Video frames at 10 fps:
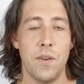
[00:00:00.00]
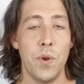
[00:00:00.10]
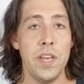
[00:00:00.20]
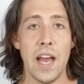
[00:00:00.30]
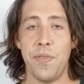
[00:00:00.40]

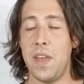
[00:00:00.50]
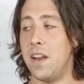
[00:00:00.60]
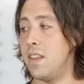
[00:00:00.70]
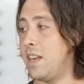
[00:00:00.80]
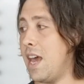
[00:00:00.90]
Really, at the
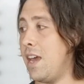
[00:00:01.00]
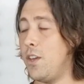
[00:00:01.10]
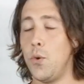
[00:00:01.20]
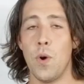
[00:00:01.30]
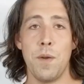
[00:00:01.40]
end of the
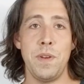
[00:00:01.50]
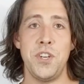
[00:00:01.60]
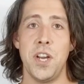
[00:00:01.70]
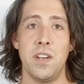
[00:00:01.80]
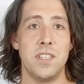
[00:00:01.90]
day, you want to be
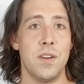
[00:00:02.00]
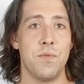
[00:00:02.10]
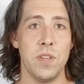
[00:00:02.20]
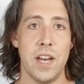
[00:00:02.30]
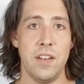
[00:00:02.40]
sharing
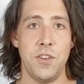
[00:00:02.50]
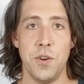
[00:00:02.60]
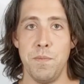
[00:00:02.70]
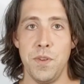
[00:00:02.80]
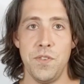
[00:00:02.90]
stuff related to
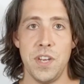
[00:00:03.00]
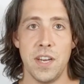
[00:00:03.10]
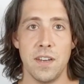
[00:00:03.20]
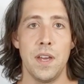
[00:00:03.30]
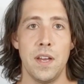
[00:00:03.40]
your
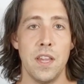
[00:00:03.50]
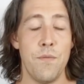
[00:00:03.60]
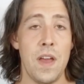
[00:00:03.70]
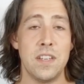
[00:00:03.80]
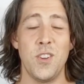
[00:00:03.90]
music.
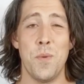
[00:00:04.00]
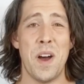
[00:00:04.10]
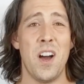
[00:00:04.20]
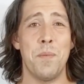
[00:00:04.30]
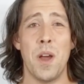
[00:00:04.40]
Let fans know
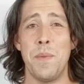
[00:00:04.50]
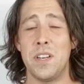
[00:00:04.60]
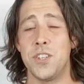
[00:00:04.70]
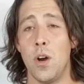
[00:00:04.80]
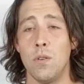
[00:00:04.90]
about
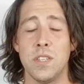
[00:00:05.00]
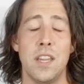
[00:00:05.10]
upcoming shows.